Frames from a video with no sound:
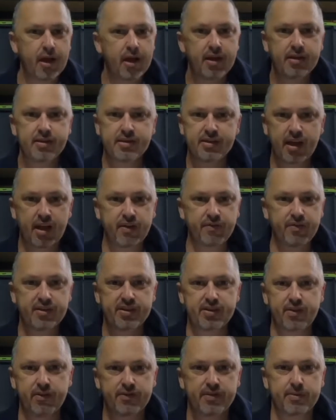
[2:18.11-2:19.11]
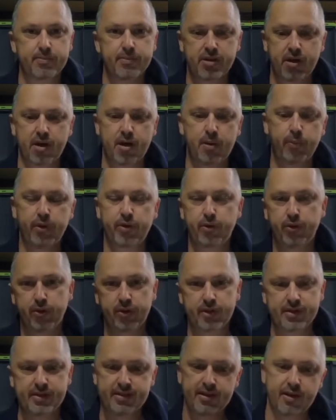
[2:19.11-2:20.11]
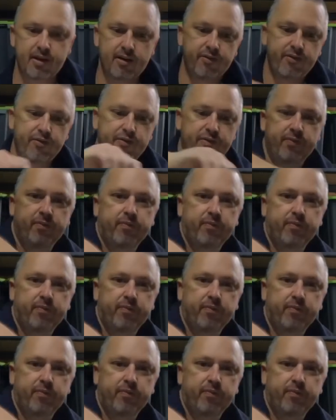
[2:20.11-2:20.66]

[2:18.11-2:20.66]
save yourself some time with all this stuff